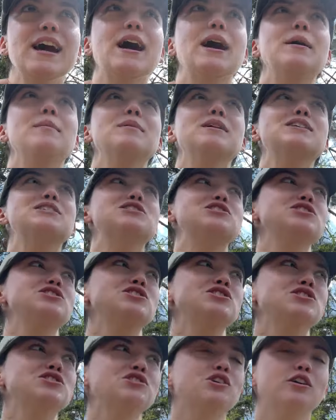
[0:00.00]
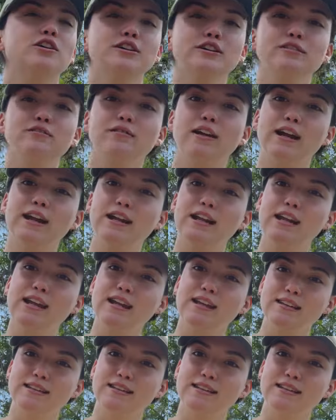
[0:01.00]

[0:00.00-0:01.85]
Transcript: Um, it just started raining.